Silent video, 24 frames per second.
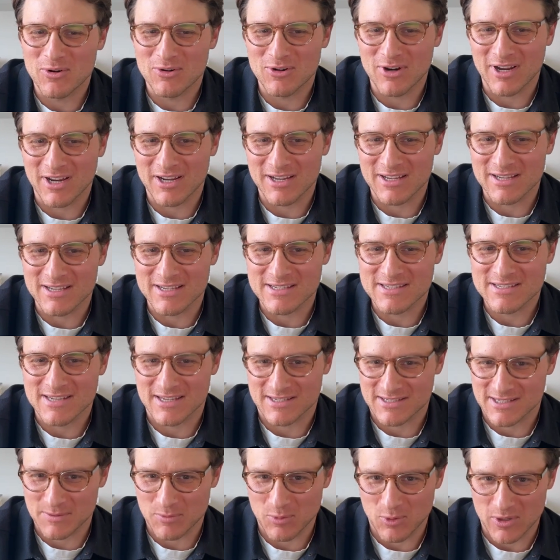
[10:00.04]
rate is
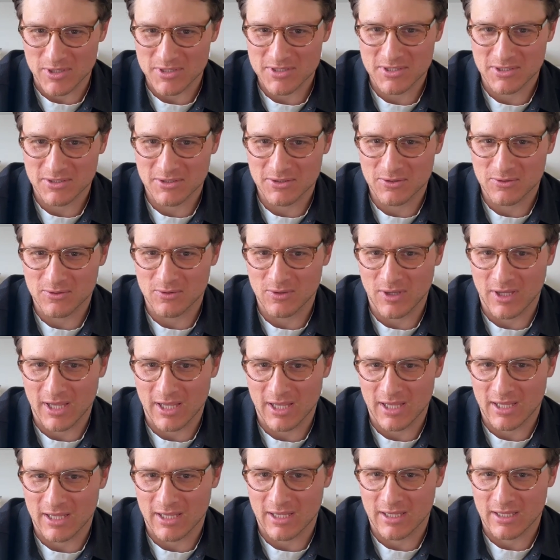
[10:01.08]
60.2
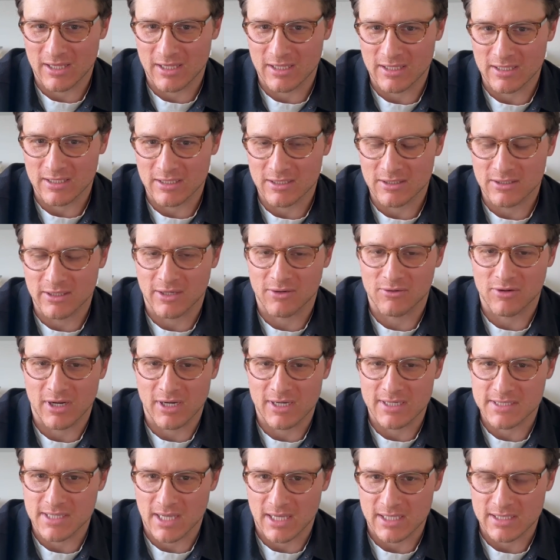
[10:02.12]
and click rate
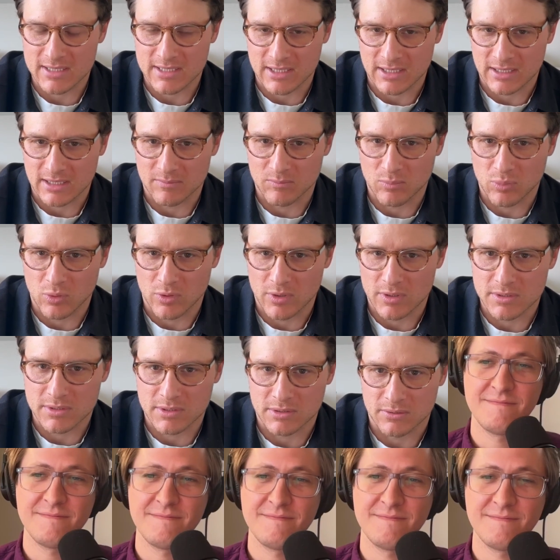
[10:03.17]
is
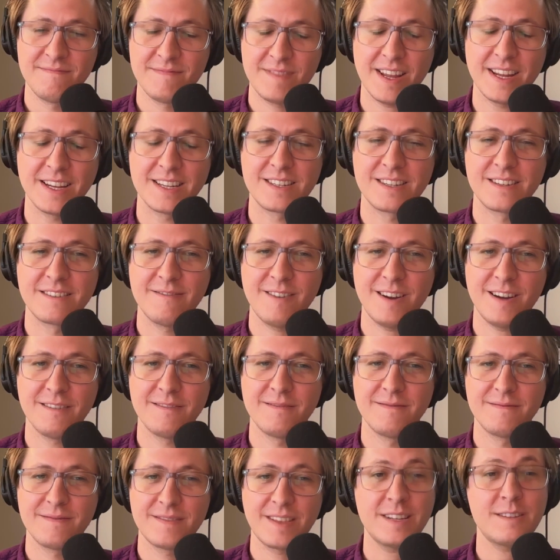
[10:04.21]
18.2. Nice.
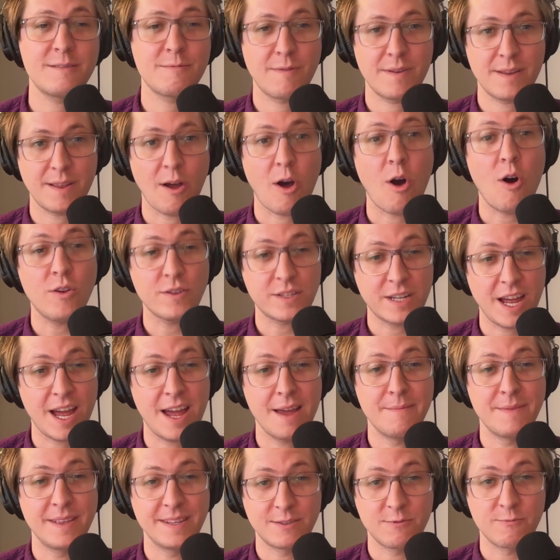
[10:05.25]
Wow. That's all
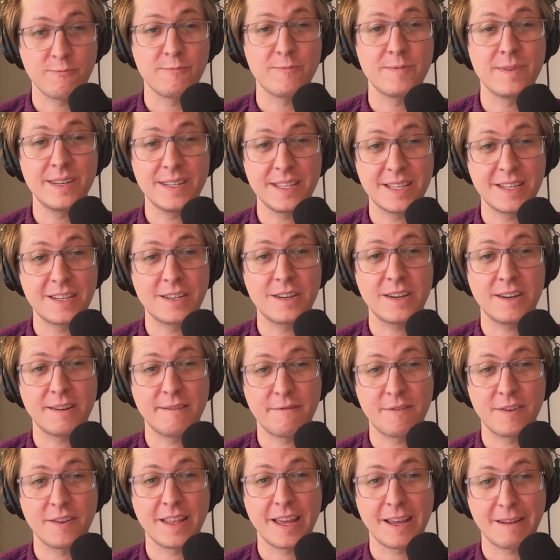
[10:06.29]
time. That's really
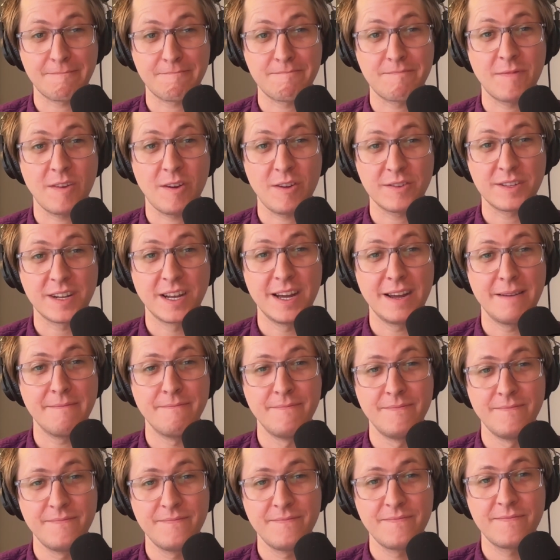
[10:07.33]
good for like all
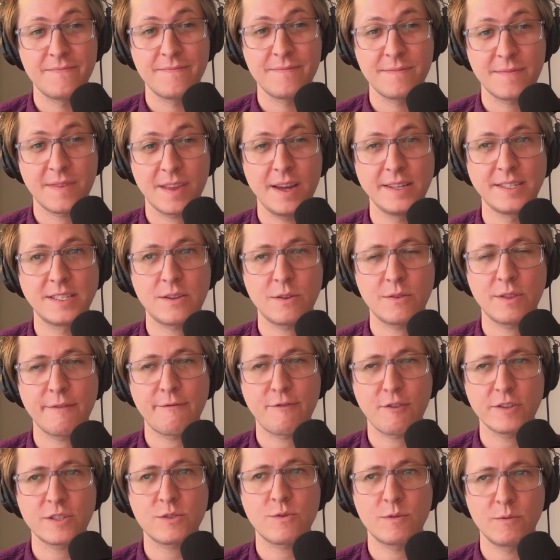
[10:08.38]
time. And so the
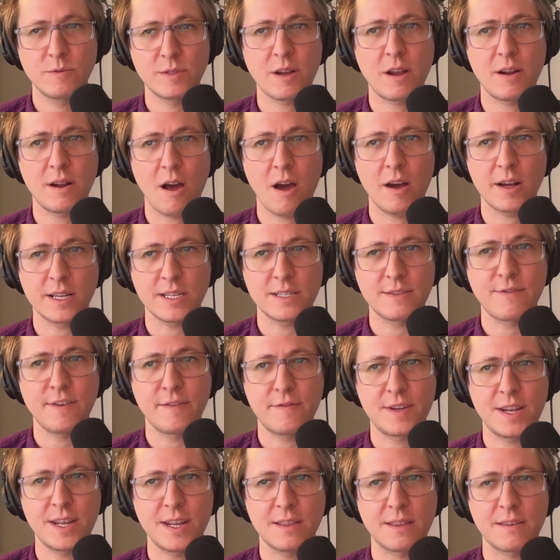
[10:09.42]
first one was on August
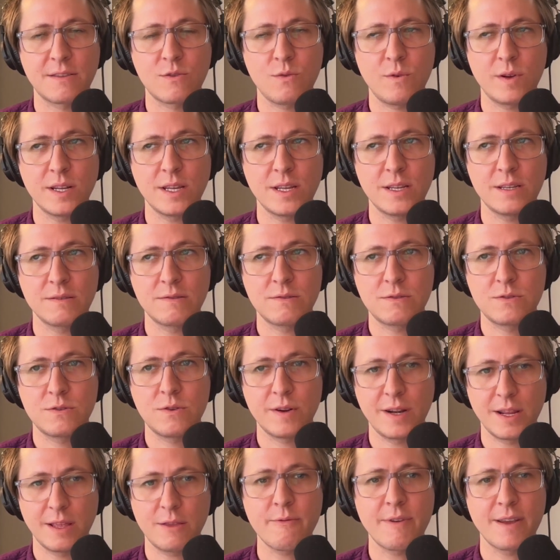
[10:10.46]
15th,
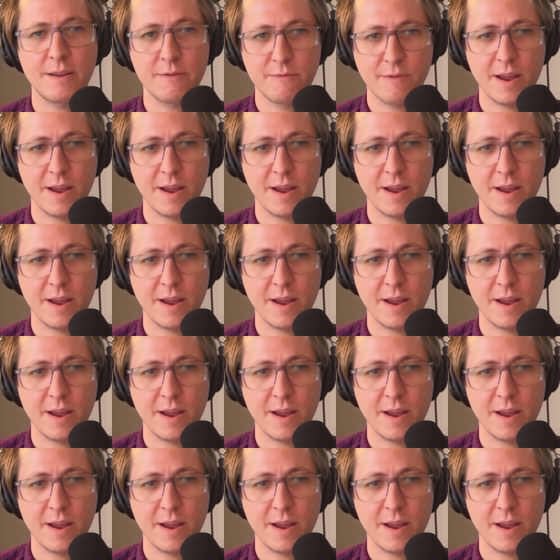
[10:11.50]
2023,